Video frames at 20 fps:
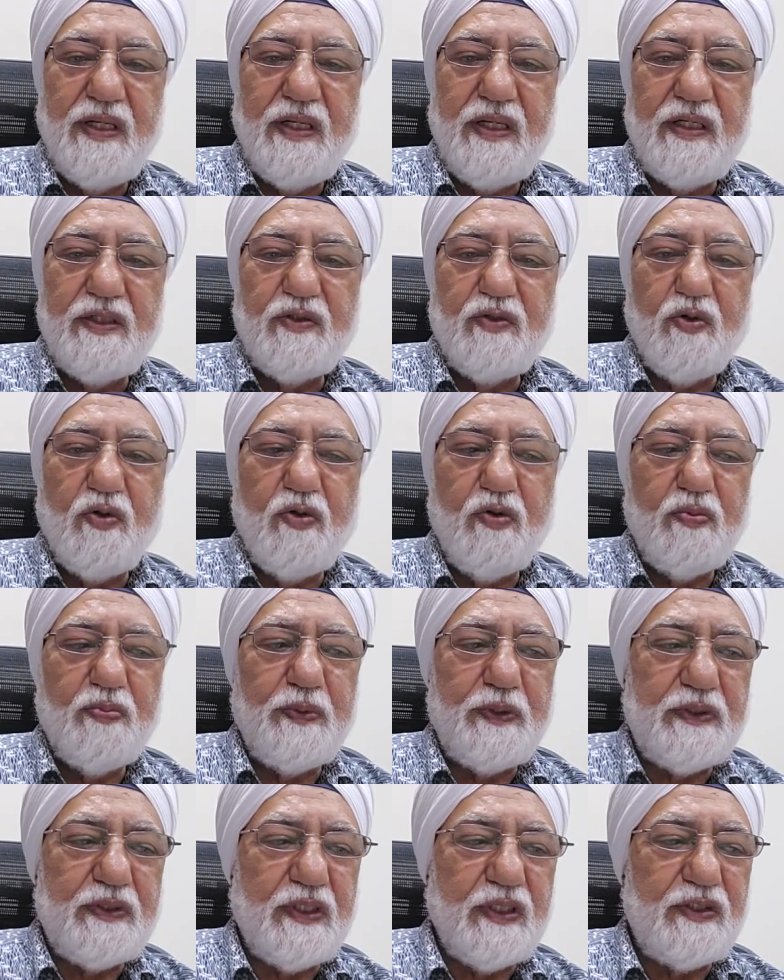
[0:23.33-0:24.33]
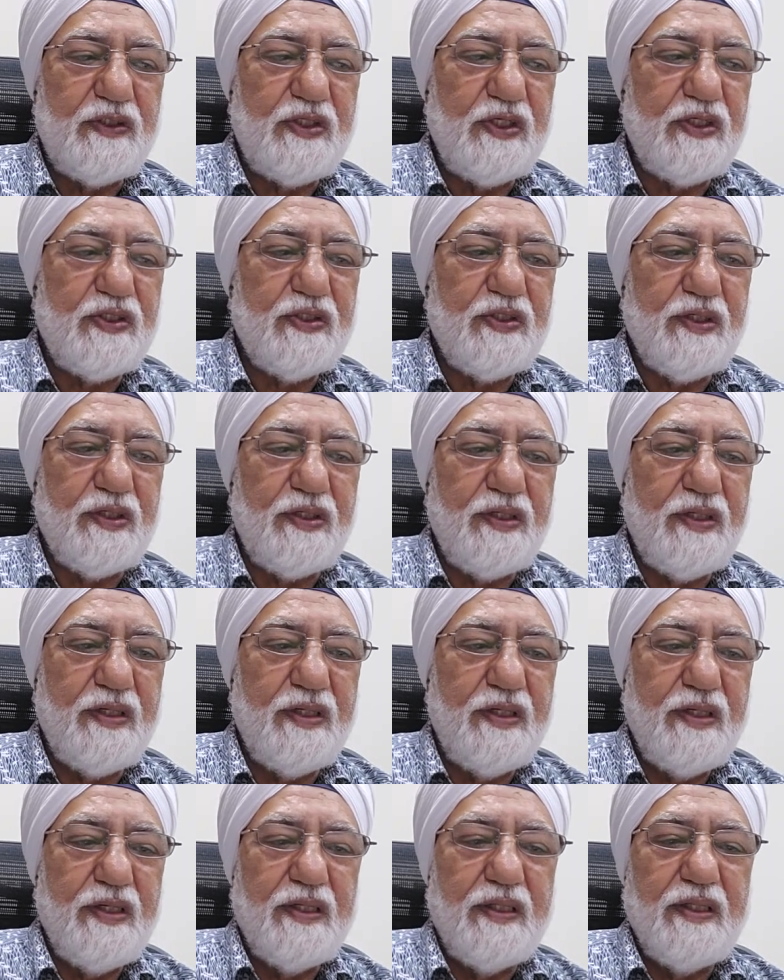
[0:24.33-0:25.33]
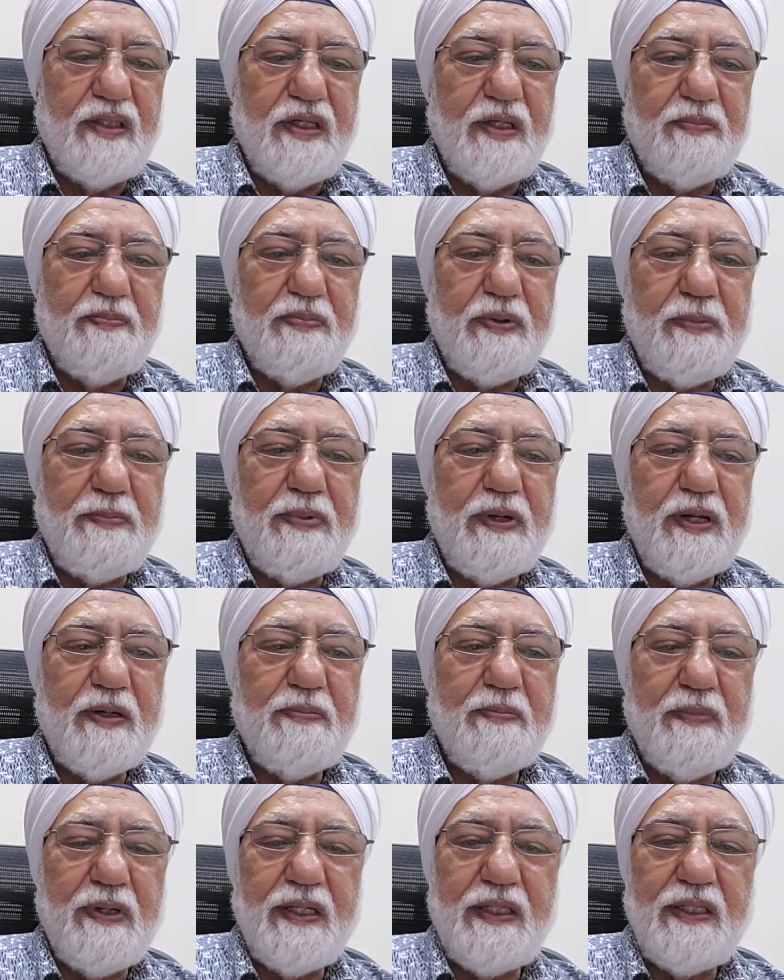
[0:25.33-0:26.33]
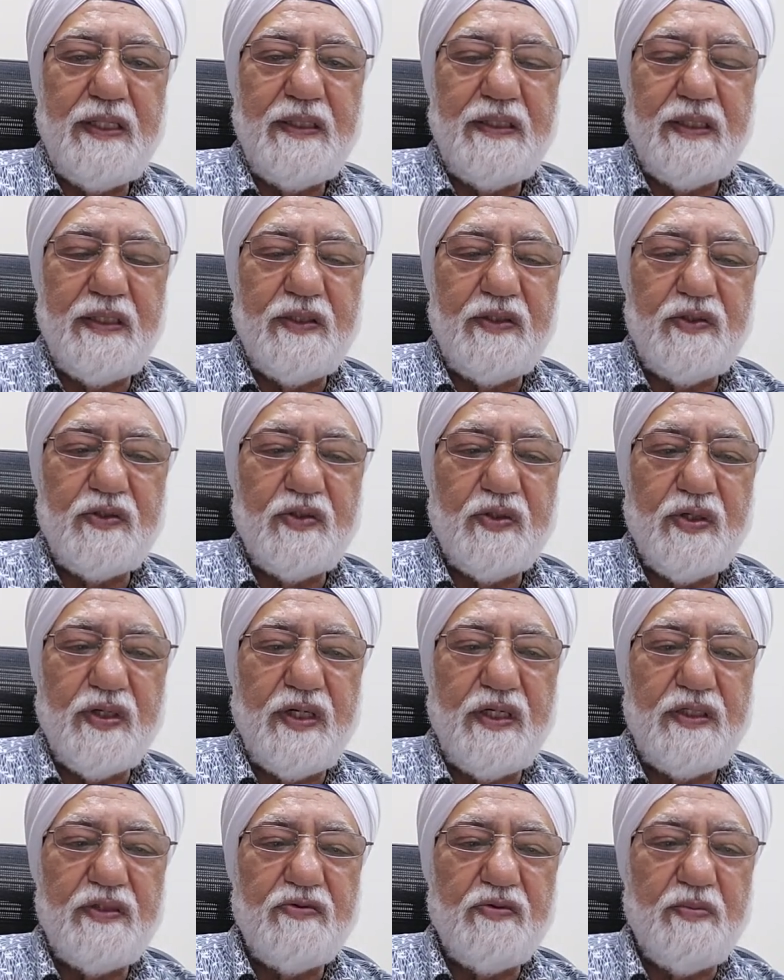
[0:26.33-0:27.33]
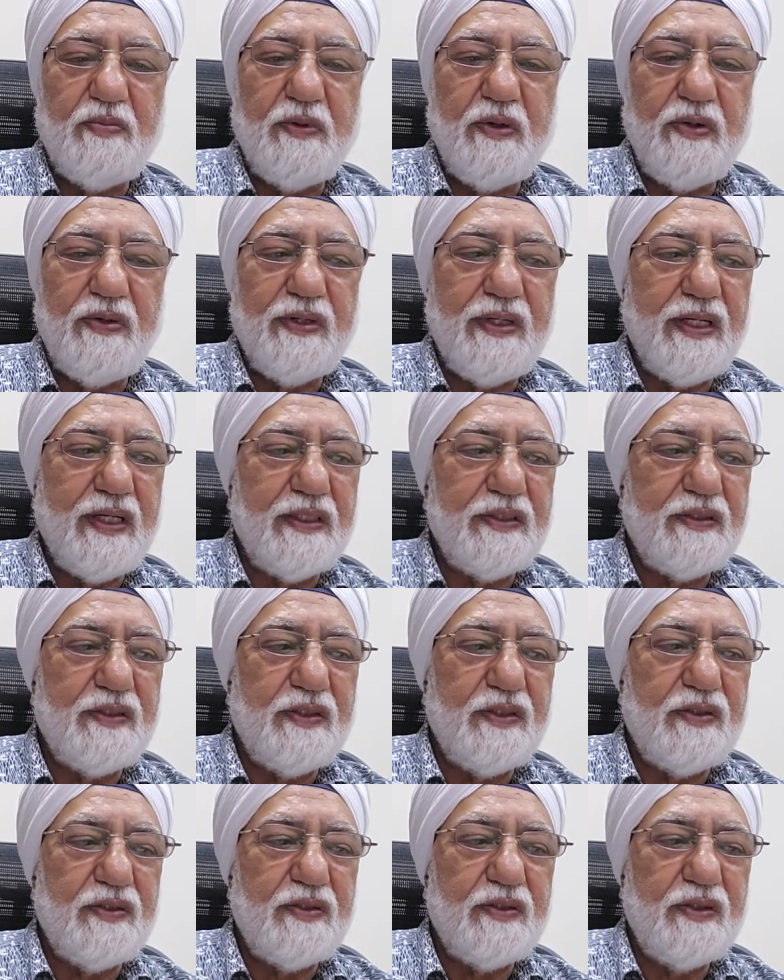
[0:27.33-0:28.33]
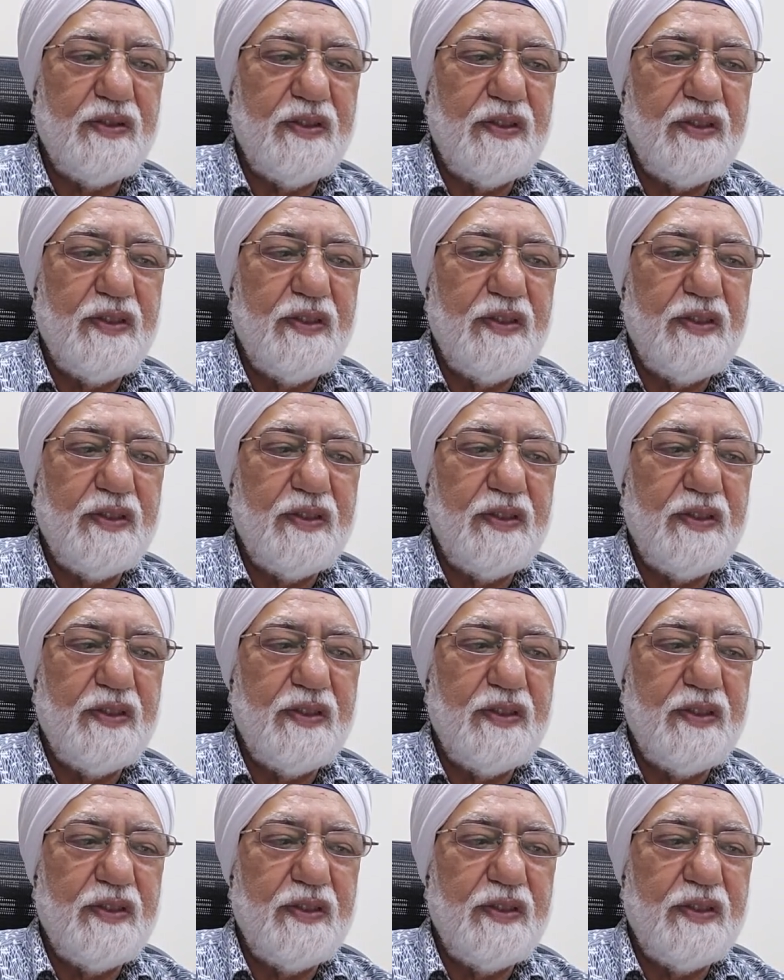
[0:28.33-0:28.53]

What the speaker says: It's always been suggested that public money that is raised from our taxes,